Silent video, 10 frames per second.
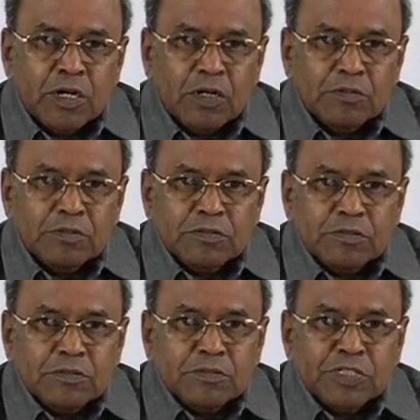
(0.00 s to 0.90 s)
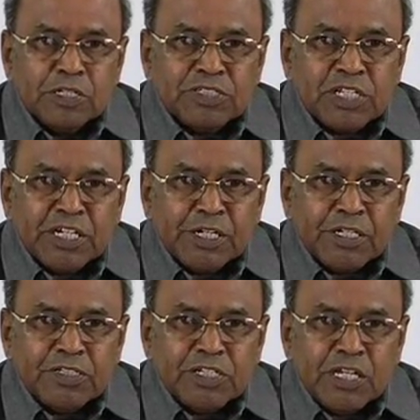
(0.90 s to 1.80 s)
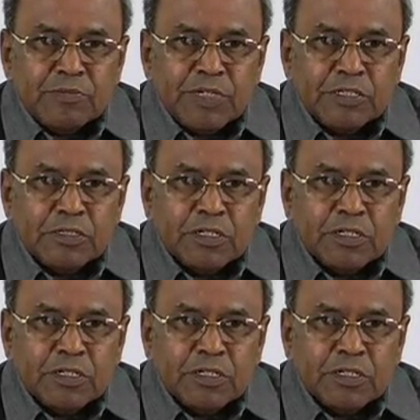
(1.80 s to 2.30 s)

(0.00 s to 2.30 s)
how the center is named,